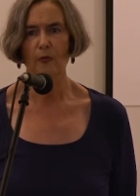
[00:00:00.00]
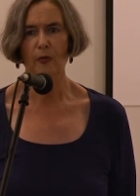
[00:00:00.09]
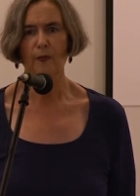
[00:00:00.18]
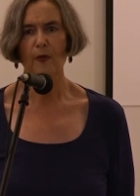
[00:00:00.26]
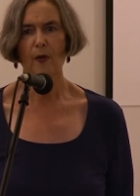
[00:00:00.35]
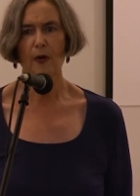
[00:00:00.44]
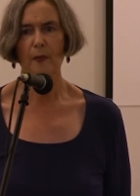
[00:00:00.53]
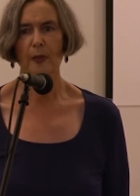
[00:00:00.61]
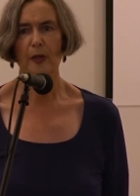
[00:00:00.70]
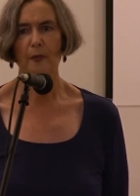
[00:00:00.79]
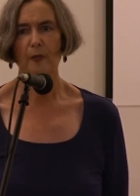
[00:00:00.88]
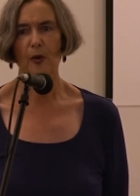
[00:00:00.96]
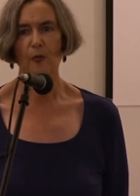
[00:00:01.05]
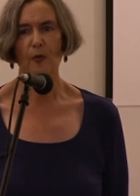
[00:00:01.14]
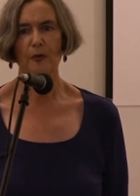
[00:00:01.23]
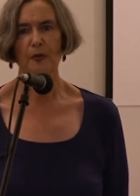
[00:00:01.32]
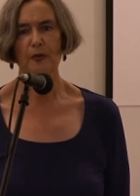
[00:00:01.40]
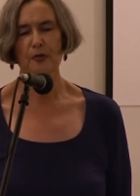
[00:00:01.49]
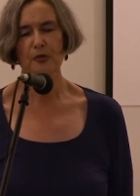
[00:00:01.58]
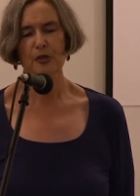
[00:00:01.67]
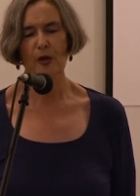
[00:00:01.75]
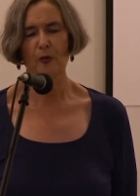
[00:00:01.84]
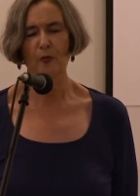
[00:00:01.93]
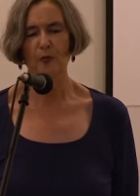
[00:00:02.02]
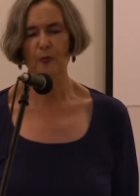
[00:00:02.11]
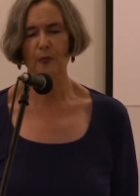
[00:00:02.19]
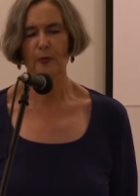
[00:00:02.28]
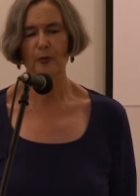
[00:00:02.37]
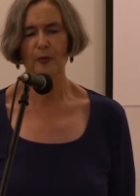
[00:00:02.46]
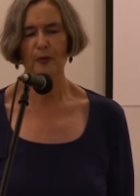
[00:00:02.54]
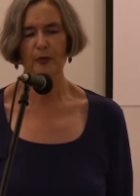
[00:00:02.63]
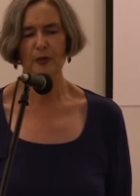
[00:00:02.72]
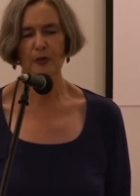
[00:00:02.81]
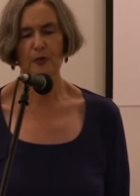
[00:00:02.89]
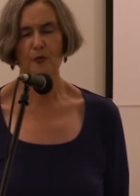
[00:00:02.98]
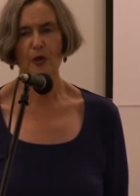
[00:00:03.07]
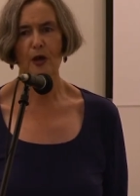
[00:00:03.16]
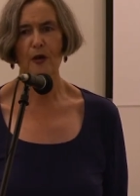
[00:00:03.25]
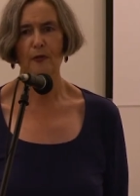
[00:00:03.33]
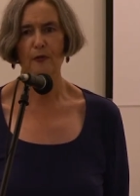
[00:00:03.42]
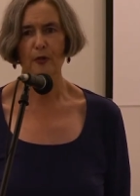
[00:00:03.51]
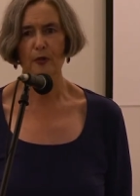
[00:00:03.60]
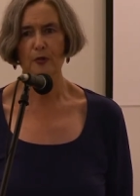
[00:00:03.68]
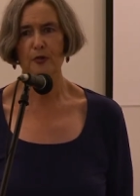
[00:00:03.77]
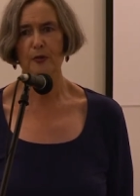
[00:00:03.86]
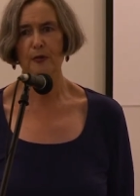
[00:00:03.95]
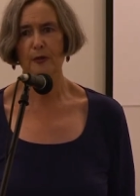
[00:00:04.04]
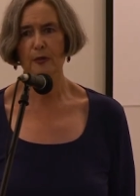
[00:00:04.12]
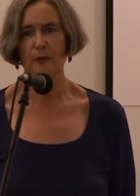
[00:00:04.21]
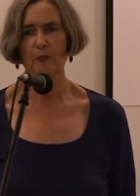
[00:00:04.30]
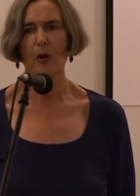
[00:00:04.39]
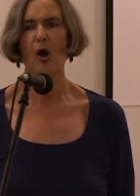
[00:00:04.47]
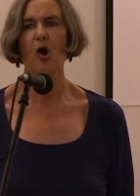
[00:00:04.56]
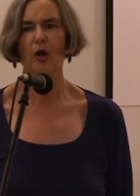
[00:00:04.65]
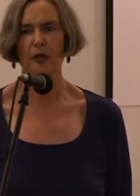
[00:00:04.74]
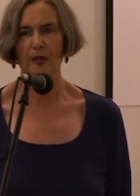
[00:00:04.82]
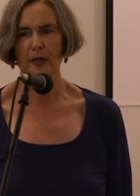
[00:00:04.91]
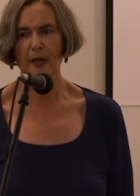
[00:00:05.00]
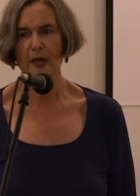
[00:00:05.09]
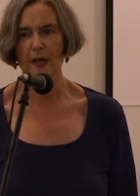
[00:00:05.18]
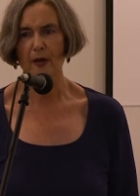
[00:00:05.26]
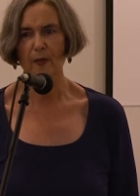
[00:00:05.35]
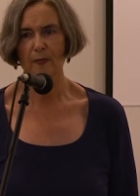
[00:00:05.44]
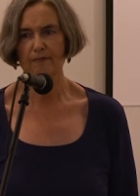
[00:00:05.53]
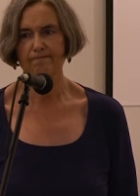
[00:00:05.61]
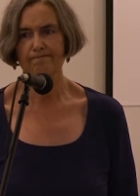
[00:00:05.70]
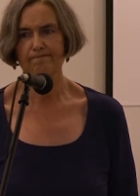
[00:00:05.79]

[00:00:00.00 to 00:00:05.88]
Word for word: on the farm anymore, so two governors pardoned him.